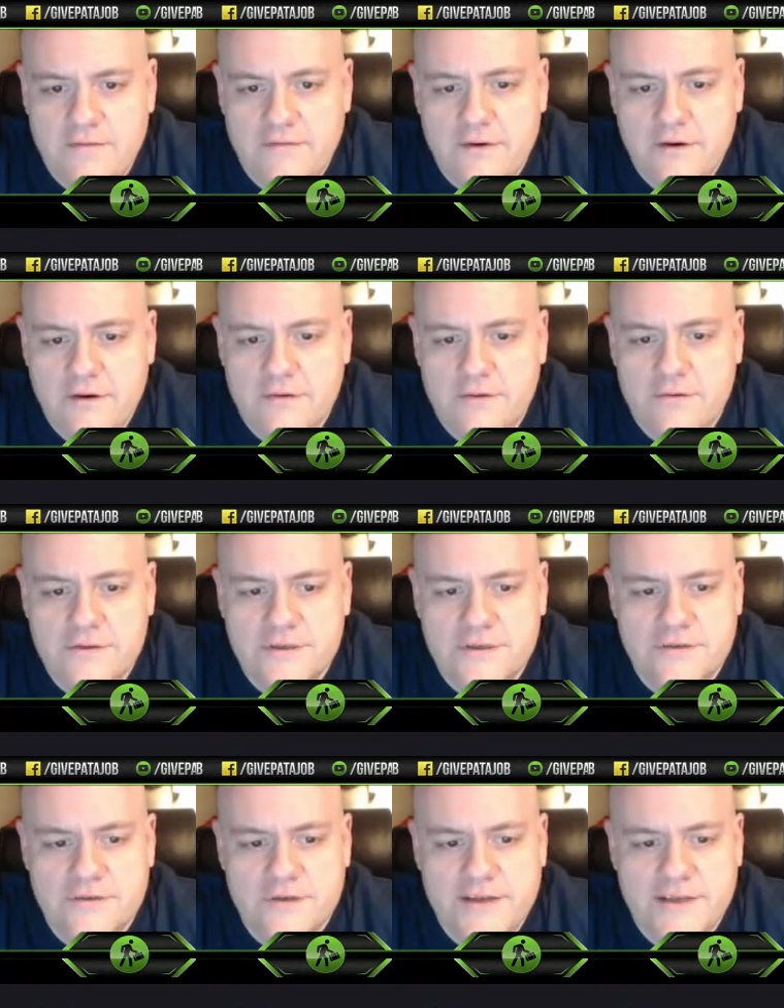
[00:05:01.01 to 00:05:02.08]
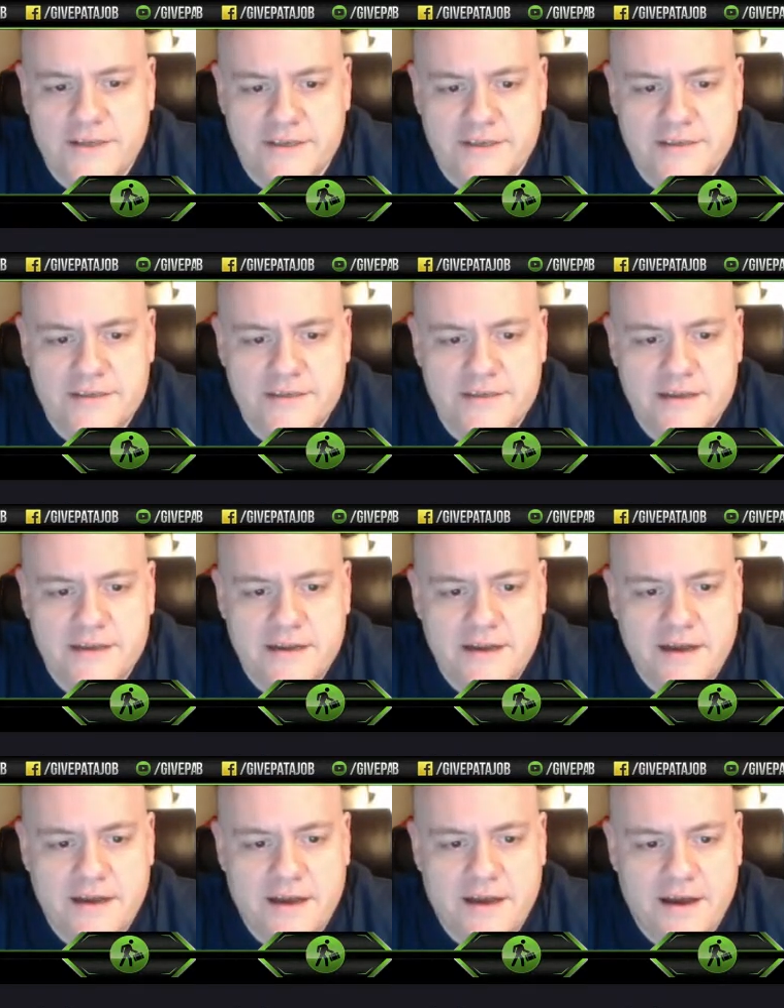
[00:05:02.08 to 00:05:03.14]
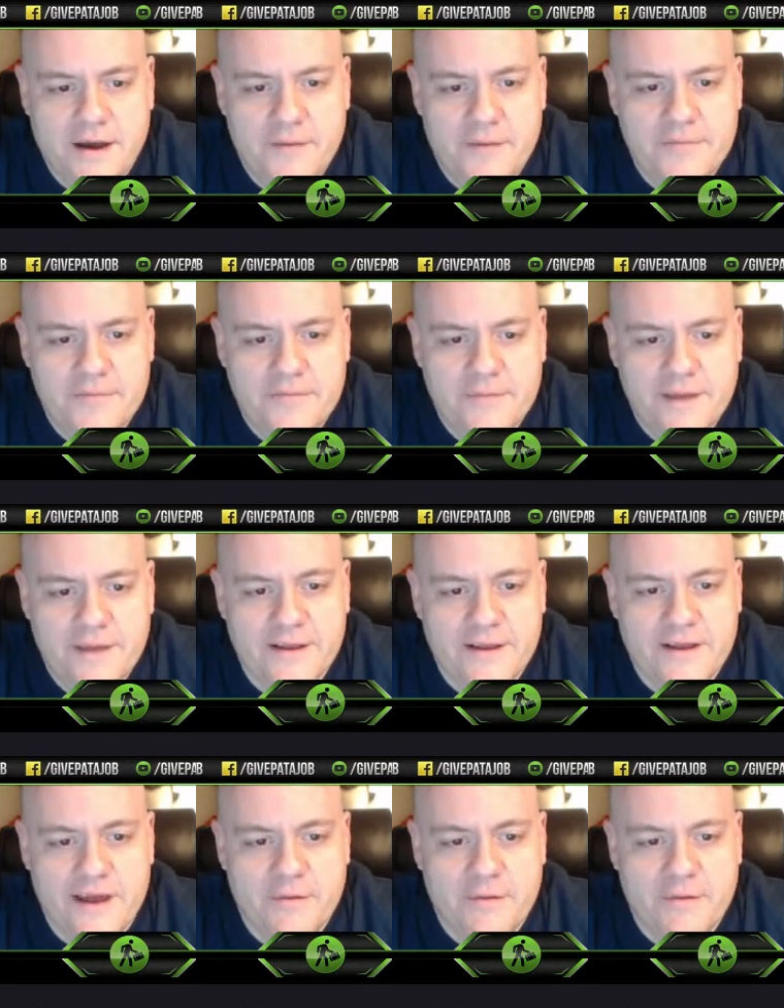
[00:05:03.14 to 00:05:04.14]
vertical stretches. Hey, look at that.